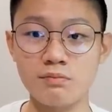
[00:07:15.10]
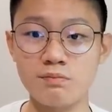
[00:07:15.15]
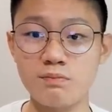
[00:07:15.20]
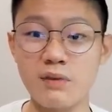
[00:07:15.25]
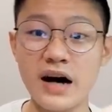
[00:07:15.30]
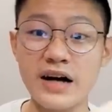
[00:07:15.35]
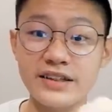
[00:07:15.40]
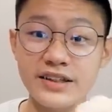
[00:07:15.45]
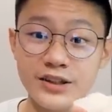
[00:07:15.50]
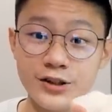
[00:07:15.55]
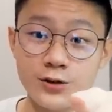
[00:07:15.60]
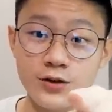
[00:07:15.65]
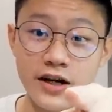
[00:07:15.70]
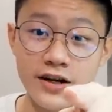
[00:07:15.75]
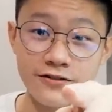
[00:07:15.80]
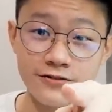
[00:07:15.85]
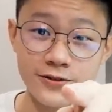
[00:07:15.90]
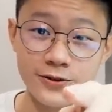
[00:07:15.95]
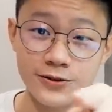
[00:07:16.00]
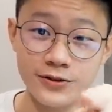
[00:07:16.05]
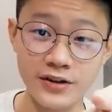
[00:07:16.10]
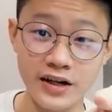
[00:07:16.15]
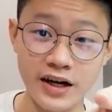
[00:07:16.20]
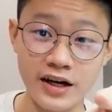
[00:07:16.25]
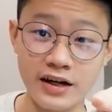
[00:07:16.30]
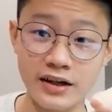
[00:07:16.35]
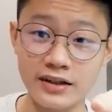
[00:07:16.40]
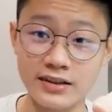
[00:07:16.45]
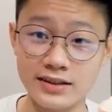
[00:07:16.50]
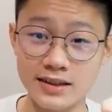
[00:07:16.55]
buy the new iPhone
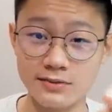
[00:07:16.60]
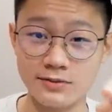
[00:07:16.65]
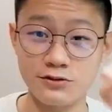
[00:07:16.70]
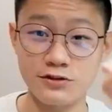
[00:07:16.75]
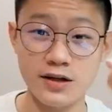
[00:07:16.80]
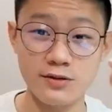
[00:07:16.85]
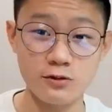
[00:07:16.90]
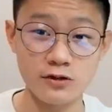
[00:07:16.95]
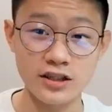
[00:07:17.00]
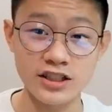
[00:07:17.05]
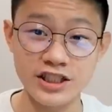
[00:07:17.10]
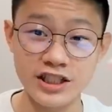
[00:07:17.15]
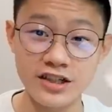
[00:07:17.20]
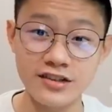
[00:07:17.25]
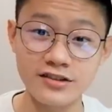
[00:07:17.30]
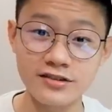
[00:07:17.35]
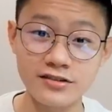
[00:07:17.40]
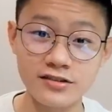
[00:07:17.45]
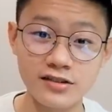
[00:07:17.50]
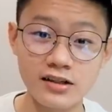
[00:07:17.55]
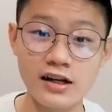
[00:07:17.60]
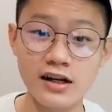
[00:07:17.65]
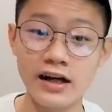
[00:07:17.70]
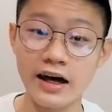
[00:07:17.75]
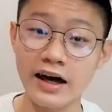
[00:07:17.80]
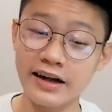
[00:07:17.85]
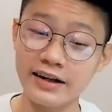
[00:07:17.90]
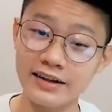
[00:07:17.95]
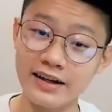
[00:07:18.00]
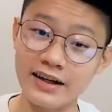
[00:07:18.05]
and subscribe to this channel
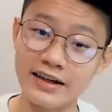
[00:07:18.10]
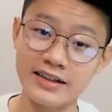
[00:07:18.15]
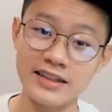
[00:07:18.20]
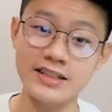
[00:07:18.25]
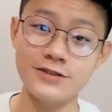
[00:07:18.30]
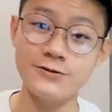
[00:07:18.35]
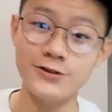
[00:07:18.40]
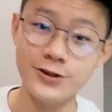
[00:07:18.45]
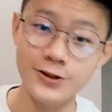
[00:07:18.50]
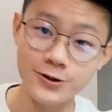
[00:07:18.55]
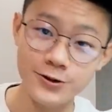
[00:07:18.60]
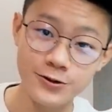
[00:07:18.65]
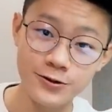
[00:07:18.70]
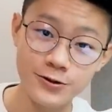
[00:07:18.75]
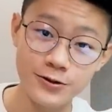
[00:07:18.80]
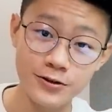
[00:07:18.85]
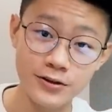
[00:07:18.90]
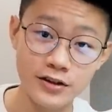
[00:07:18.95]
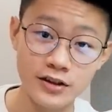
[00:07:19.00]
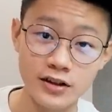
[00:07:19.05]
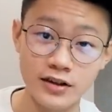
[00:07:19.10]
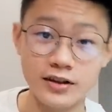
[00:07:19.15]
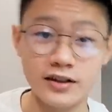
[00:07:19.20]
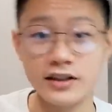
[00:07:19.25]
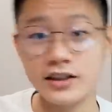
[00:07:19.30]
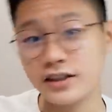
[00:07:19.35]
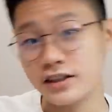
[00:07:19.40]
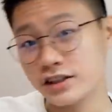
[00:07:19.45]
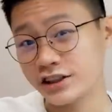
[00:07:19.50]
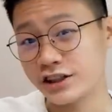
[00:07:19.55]
and like this video
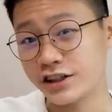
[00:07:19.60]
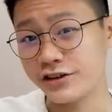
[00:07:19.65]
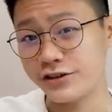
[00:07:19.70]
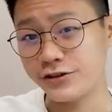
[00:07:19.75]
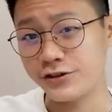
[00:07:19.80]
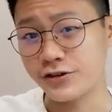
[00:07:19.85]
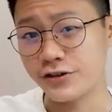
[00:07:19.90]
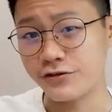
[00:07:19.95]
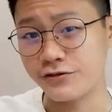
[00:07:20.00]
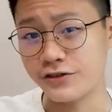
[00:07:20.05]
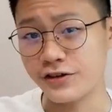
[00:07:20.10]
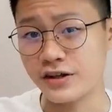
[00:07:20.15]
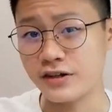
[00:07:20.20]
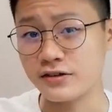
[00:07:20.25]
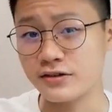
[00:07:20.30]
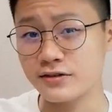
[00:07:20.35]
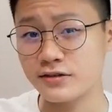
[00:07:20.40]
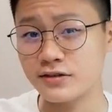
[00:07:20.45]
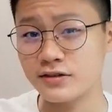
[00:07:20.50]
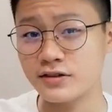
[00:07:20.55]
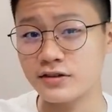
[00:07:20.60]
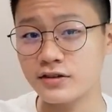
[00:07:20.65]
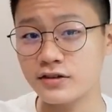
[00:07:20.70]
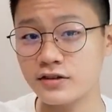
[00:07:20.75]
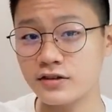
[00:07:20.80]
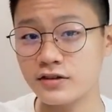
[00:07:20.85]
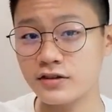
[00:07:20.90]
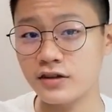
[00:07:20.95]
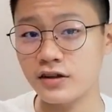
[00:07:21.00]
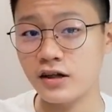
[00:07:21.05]
share it to your friends
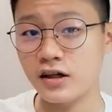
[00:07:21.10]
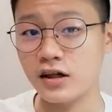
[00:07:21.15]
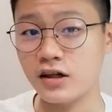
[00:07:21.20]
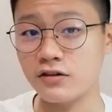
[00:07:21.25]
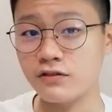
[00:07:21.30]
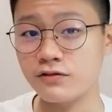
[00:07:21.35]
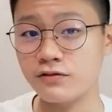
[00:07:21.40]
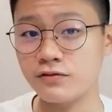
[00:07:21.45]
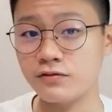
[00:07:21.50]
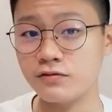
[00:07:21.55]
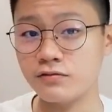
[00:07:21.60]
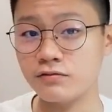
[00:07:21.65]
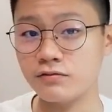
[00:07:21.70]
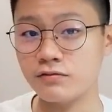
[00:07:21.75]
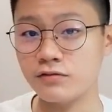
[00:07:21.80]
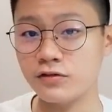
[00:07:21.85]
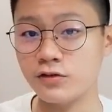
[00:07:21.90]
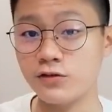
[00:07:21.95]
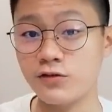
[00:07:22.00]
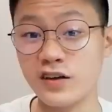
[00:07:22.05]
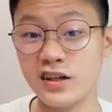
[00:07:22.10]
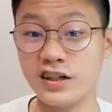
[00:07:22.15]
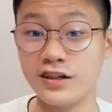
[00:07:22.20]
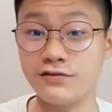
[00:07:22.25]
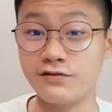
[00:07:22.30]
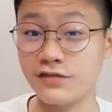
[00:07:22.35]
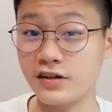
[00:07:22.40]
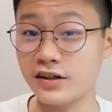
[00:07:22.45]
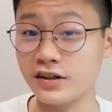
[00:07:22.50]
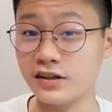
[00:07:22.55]
if you find it
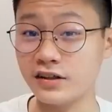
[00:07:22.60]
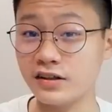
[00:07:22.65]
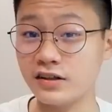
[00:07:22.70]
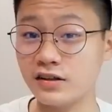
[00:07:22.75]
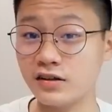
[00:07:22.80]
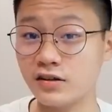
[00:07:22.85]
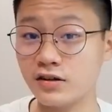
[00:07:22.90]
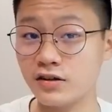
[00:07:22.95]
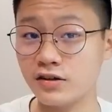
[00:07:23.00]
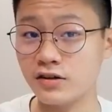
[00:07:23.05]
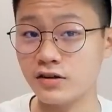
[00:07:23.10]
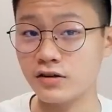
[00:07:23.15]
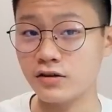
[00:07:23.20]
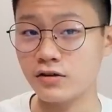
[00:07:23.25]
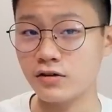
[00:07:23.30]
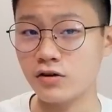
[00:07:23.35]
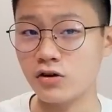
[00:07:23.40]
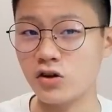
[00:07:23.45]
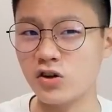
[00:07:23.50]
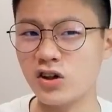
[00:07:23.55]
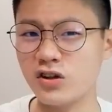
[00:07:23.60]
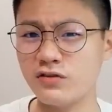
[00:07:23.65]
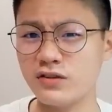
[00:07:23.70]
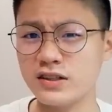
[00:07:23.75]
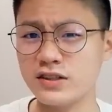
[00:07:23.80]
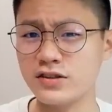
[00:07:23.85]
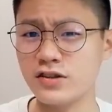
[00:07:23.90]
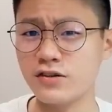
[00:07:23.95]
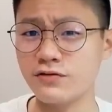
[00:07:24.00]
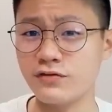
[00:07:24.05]
funny or if
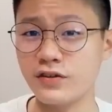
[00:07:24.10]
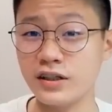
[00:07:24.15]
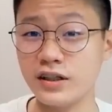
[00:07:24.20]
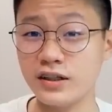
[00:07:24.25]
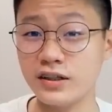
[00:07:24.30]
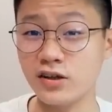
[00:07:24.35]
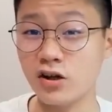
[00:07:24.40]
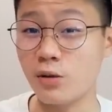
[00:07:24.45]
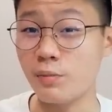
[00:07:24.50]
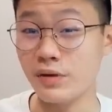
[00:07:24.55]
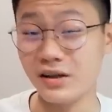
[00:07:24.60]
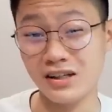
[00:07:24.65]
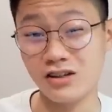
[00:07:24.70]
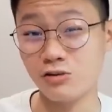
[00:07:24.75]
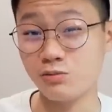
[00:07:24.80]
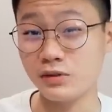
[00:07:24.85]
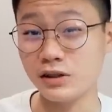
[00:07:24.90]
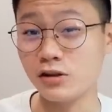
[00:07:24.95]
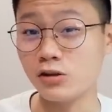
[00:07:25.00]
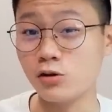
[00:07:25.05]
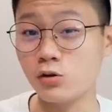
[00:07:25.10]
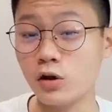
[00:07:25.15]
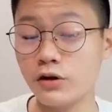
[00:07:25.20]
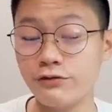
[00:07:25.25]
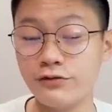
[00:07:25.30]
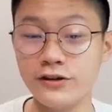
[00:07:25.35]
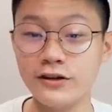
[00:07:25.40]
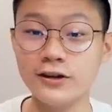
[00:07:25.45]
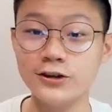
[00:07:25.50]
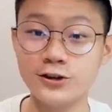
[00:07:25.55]
it's not funny comment down below what
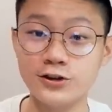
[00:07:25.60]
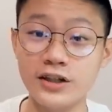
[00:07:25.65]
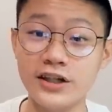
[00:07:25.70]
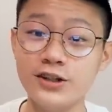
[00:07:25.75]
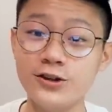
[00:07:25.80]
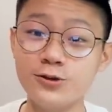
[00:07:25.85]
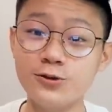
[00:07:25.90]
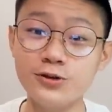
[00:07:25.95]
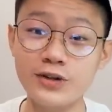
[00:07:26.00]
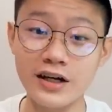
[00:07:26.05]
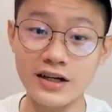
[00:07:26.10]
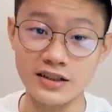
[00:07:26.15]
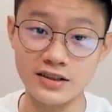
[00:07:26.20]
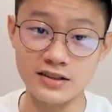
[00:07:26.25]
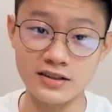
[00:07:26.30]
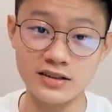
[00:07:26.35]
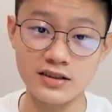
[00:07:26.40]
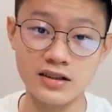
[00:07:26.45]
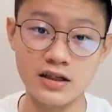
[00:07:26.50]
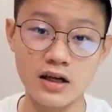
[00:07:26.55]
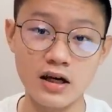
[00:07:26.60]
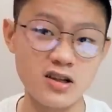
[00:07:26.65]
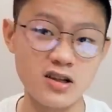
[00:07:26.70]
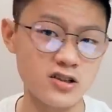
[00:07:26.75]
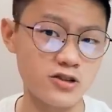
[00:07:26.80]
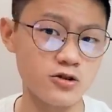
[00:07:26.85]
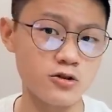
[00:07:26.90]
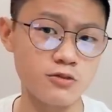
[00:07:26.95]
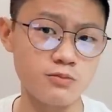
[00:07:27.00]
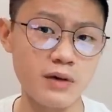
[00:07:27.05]
video should I do next
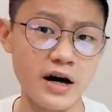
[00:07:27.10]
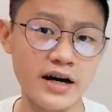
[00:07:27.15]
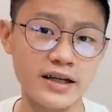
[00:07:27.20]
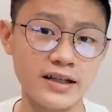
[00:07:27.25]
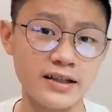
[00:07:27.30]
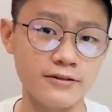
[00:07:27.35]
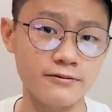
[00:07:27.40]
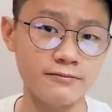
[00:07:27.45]
so bye